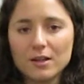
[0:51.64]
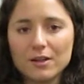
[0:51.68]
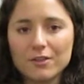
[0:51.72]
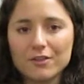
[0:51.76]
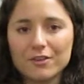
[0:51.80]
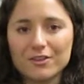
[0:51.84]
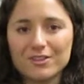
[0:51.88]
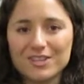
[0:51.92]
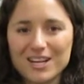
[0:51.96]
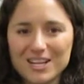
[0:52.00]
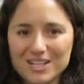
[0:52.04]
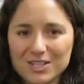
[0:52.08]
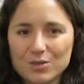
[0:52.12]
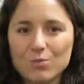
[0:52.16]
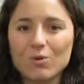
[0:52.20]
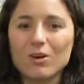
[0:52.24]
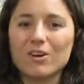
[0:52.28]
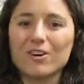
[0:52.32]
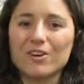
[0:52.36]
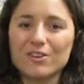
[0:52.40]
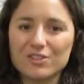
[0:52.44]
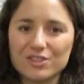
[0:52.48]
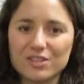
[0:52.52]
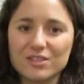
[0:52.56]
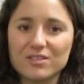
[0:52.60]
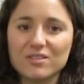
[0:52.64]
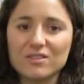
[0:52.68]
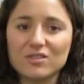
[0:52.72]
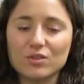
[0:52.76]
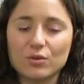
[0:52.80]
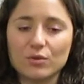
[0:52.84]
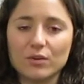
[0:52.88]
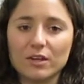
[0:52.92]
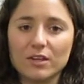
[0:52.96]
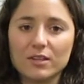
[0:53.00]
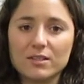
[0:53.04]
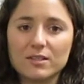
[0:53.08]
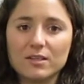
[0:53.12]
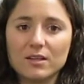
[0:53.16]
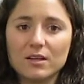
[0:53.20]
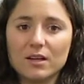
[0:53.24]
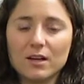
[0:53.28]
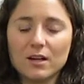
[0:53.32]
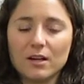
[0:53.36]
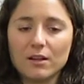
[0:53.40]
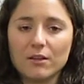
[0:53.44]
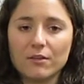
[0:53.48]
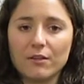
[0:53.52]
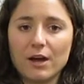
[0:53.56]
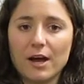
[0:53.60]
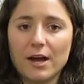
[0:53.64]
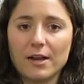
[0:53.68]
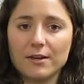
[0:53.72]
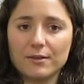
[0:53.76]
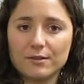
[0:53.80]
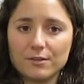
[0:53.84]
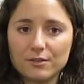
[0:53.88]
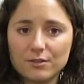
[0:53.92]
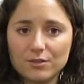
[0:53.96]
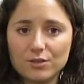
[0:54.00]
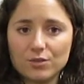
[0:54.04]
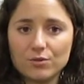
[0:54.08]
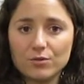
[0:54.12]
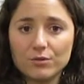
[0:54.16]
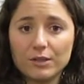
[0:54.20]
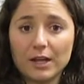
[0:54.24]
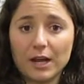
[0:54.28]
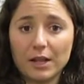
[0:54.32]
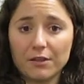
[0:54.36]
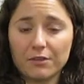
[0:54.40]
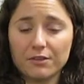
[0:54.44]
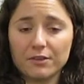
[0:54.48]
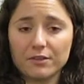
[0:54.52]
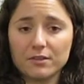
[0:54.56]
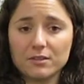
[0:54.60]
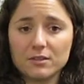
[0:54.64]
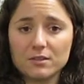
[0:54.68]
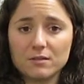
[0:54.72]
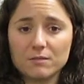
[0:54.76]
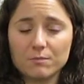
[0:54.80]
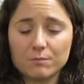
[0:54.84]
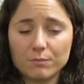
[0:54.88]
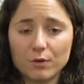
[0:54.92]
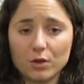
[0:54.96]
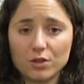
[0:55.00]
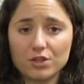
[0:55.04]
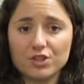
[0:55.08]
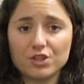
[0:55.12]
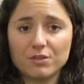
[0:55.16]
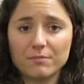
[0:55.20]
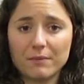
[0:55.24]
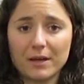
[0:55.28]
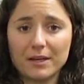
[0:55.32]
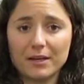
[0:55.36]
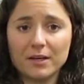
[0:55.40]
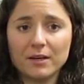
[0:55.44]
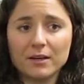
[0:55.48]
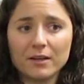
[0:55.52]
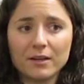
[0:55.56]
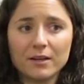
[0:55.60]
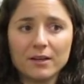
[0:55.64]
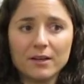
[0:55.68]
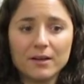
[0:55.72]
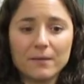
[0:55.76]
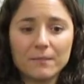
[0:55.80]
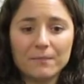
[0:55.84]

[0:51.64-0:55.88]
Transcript: the desk workers and students that do get this posture medic,